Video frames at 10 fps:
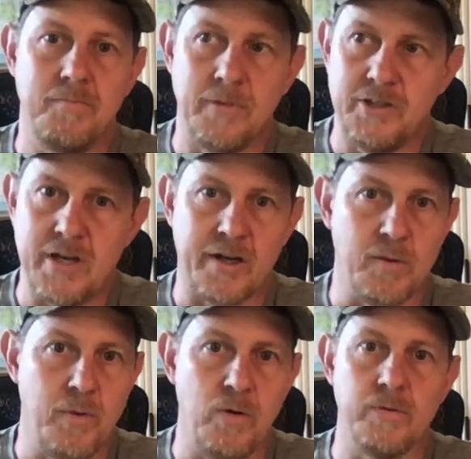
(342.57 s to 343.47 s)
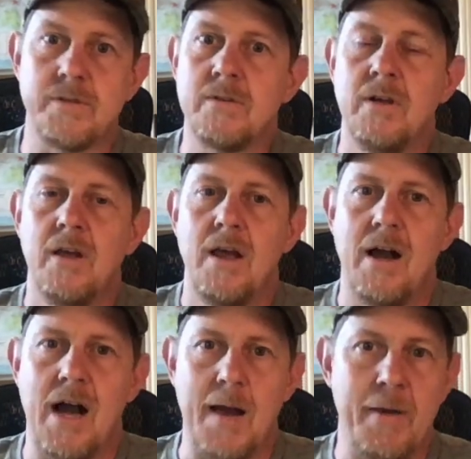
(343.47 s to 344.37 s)
Check your bolts.
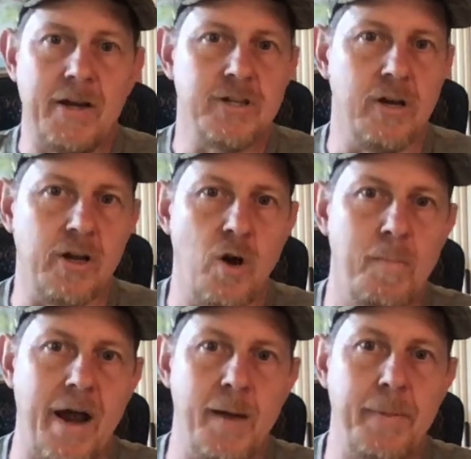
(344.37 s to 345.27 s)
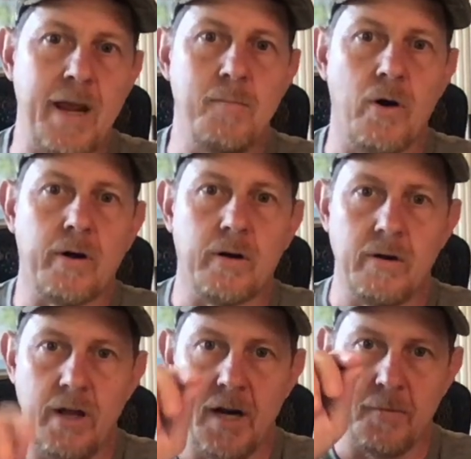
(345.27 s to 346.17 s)
I'm actually going to go buy a paint
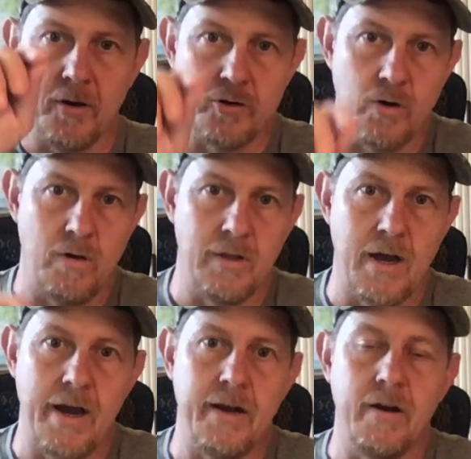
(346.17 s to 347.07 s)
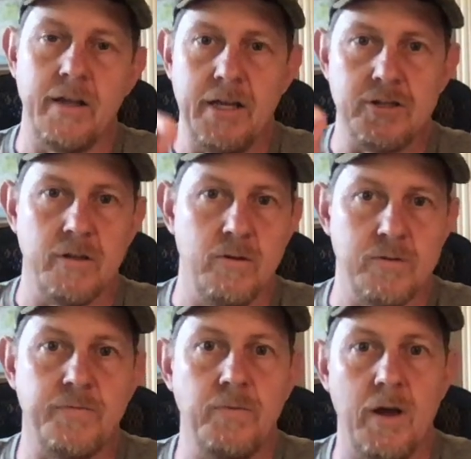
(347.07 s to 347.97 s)
marker, and I'm going to draw a line on each of
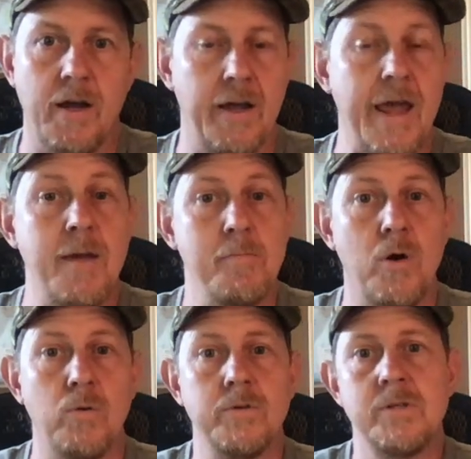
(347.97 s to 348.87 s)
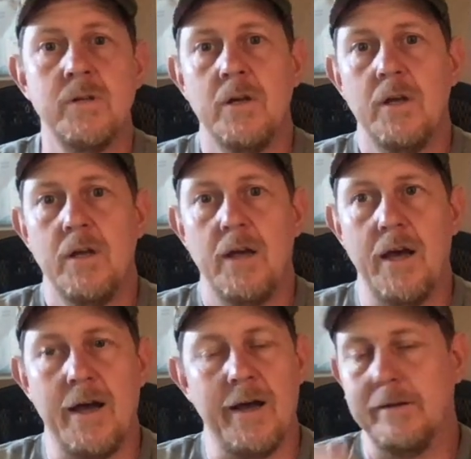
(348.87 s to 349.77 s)
those 8 bolts,
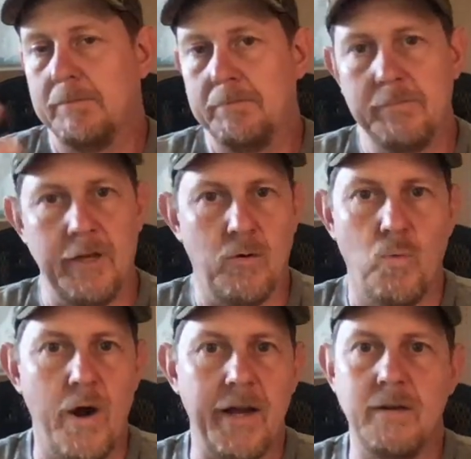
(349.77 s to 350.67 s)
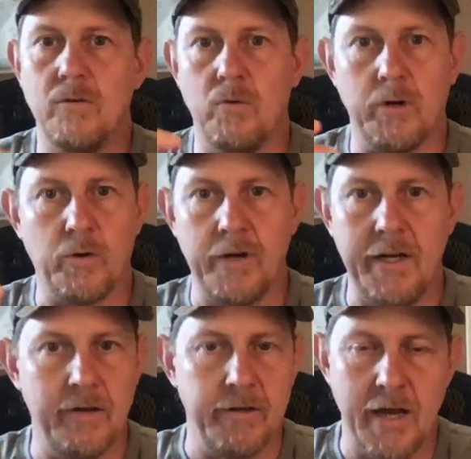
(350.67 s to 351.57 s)
white or
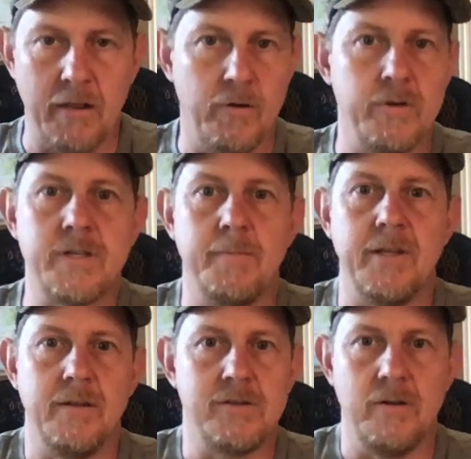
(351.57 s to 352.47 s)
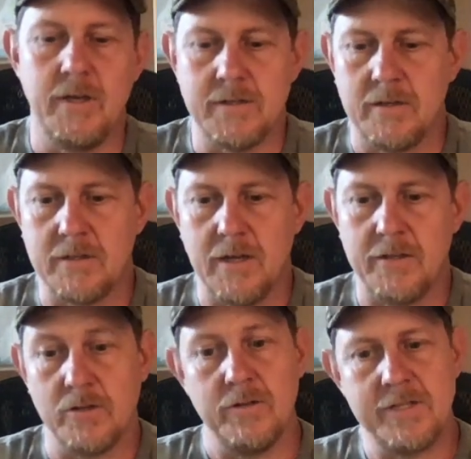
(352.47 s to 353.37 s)
green or yellow or something, so it doesn't,
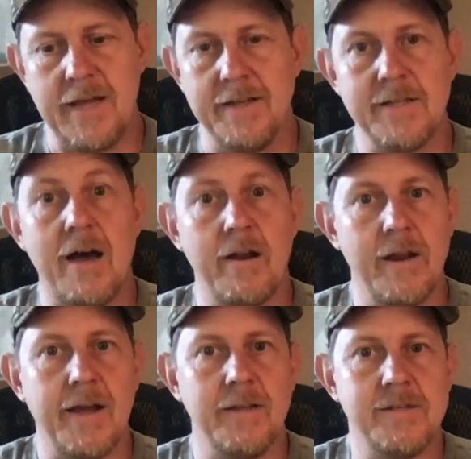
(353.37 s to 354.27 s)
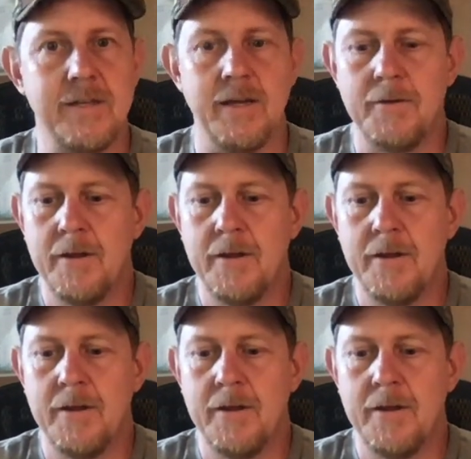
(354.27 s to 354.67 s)
so it stands out and I can see it.